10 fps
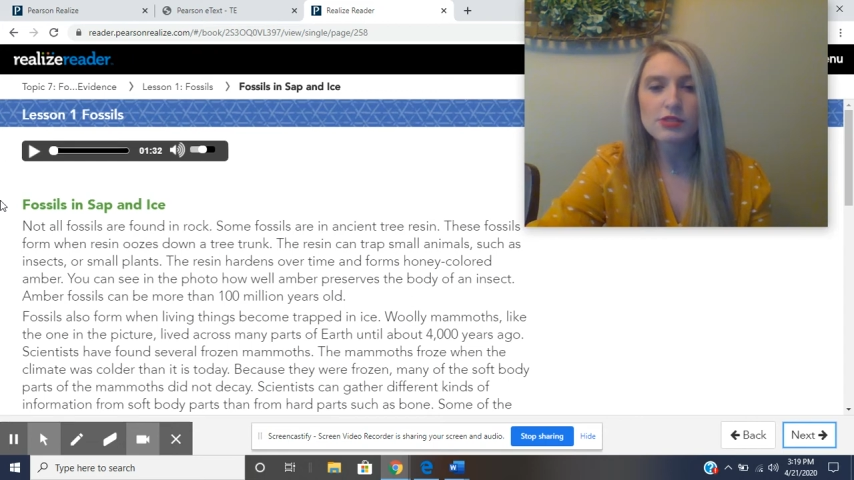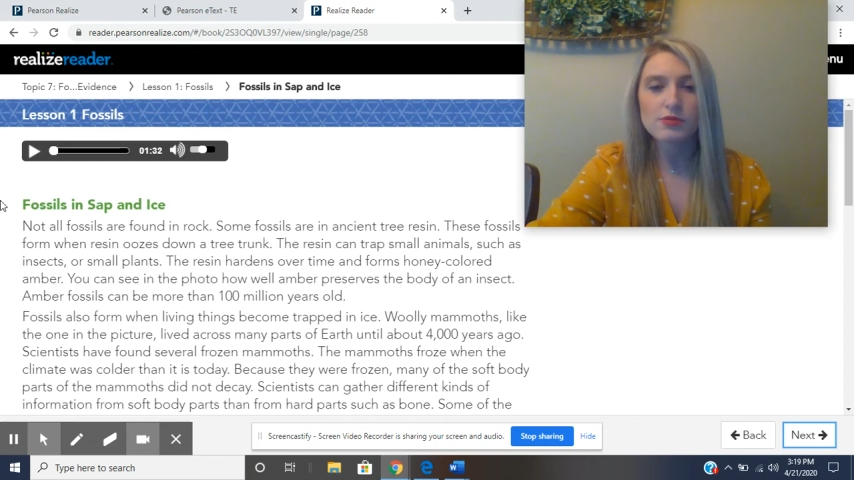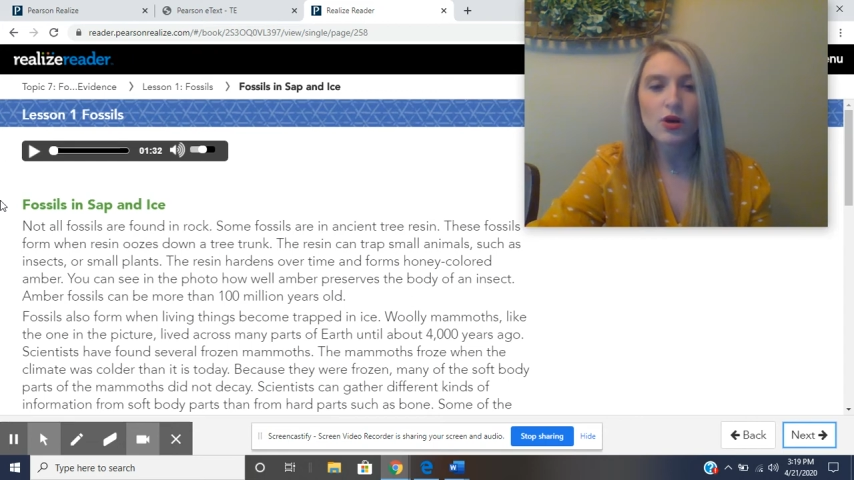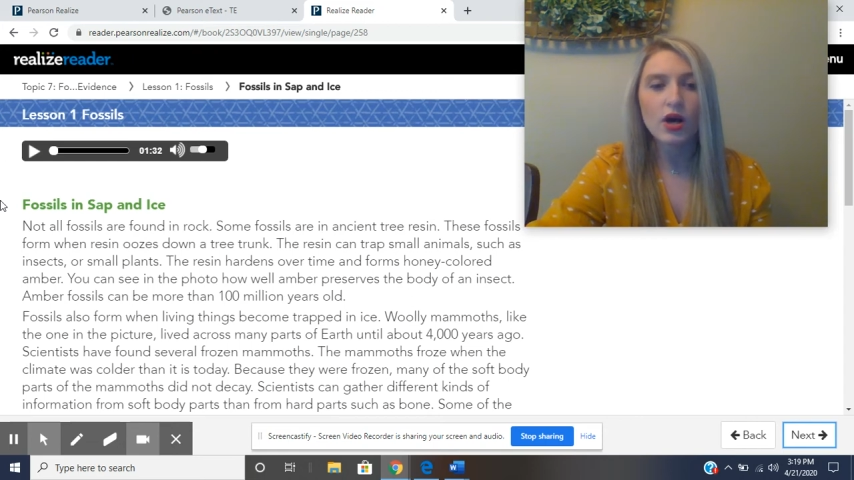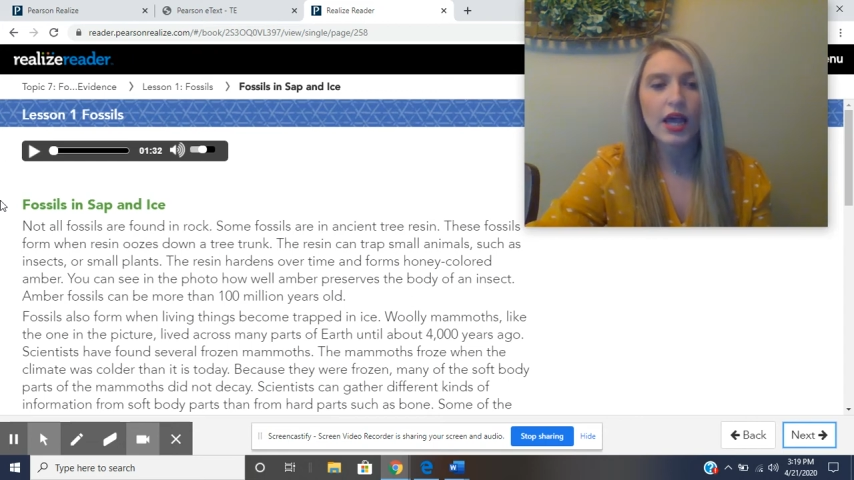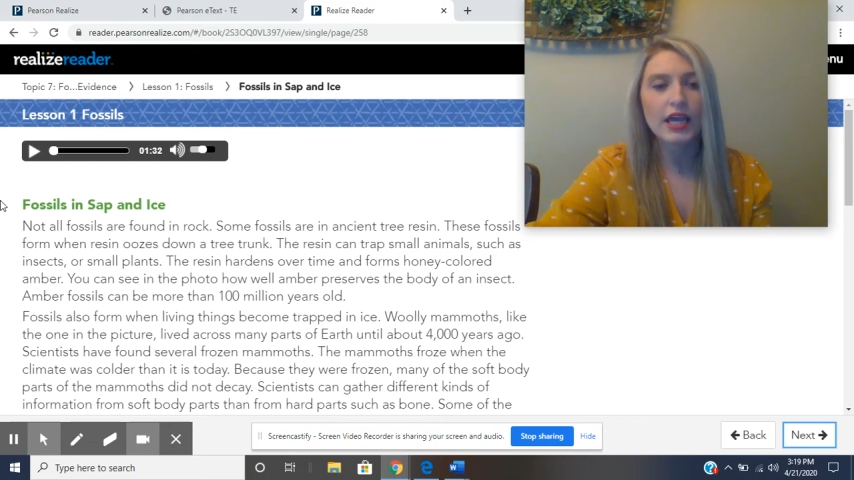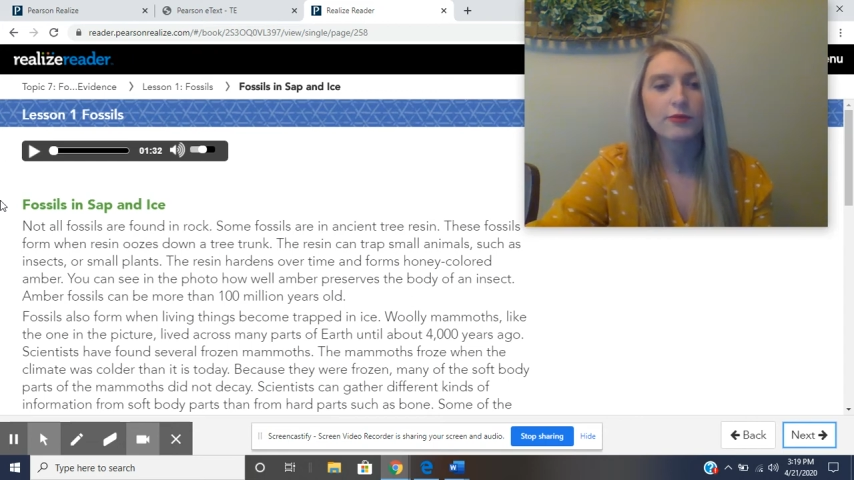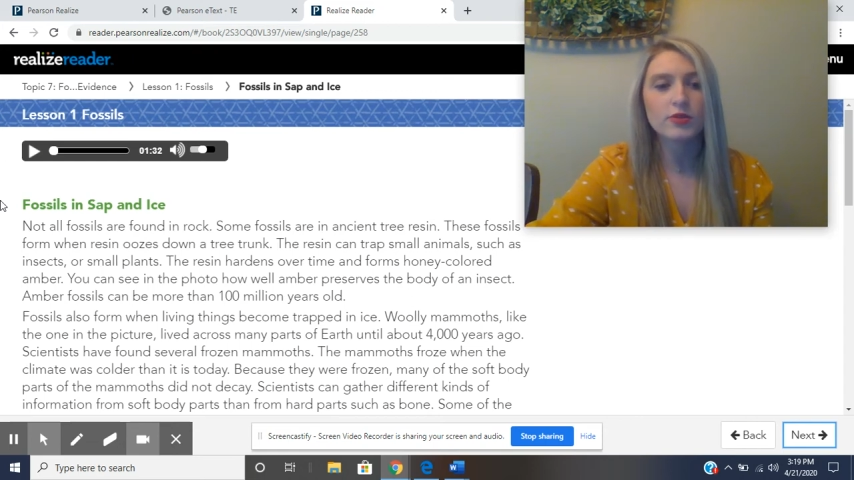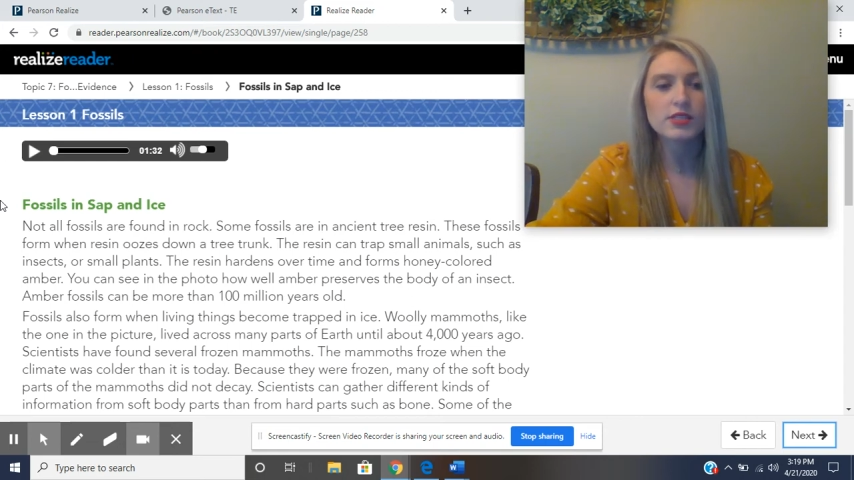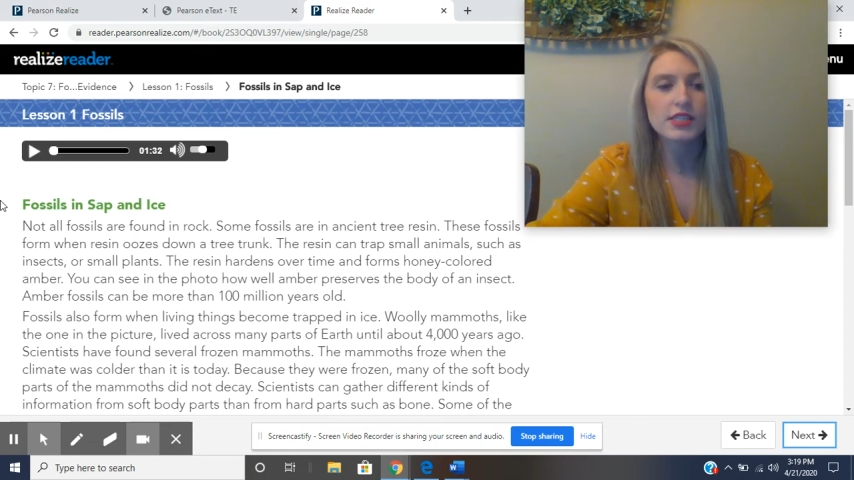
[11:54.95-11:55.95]
small
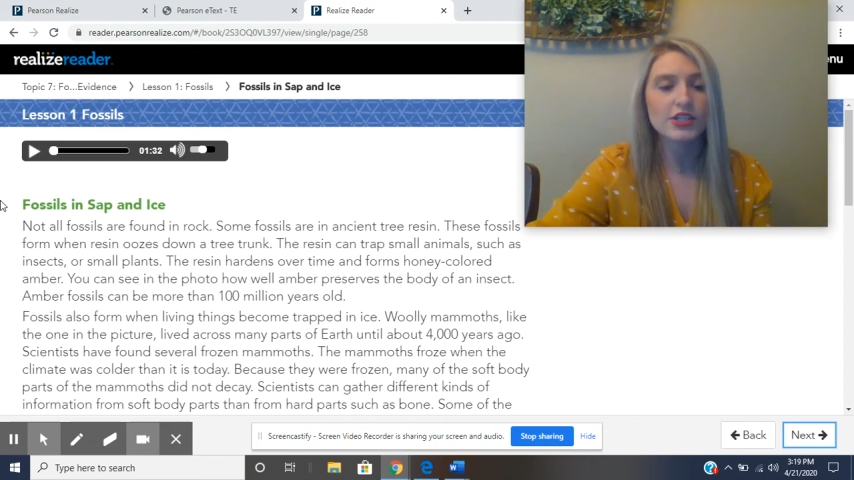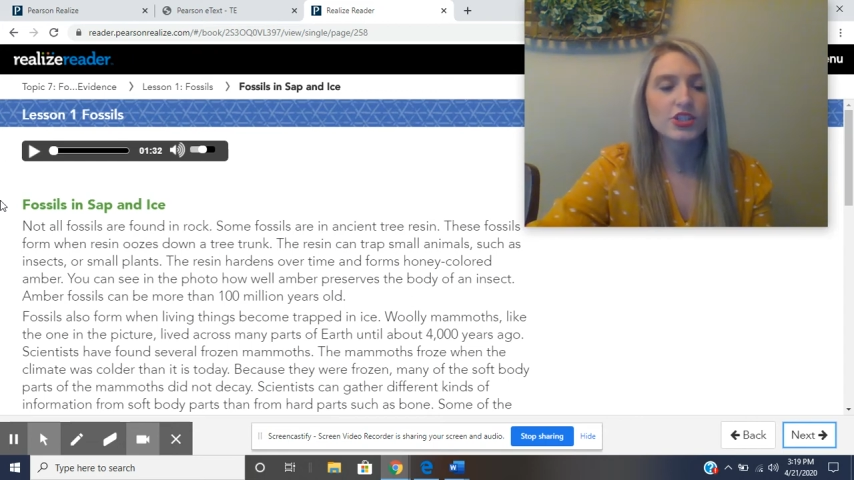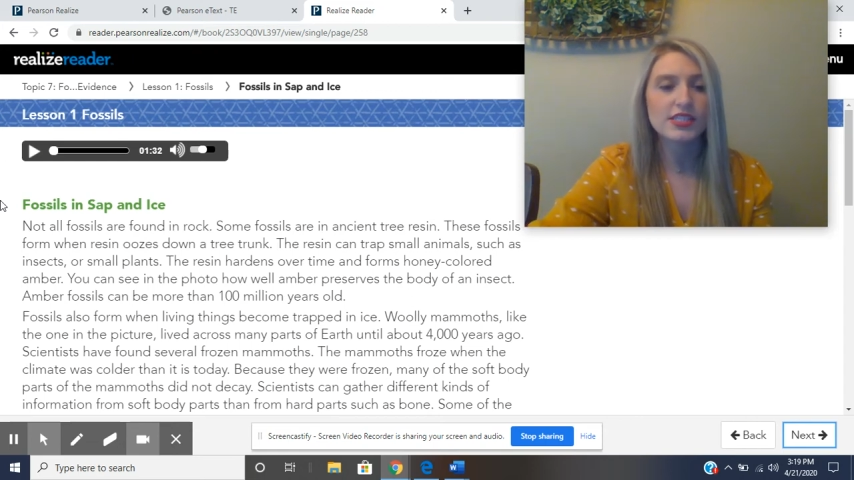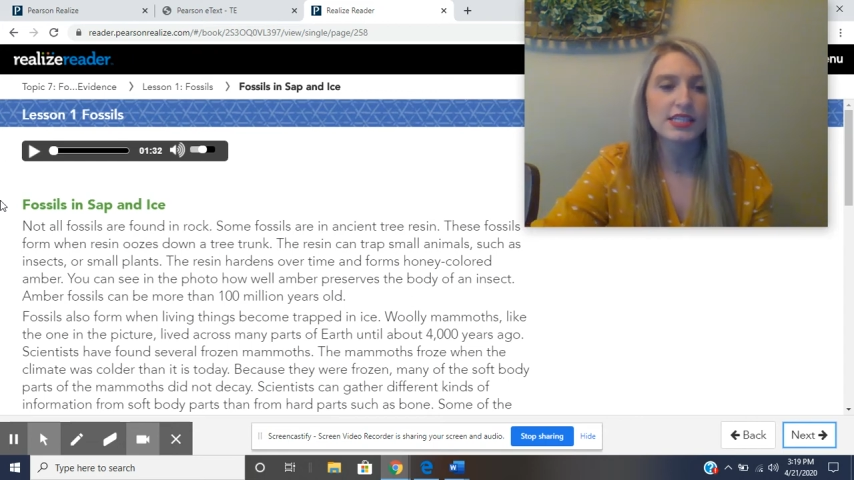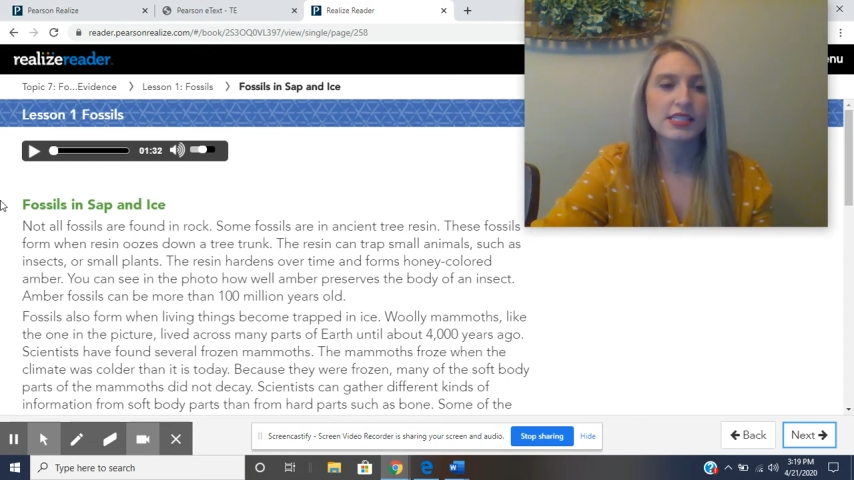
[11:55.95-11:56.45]
animals such as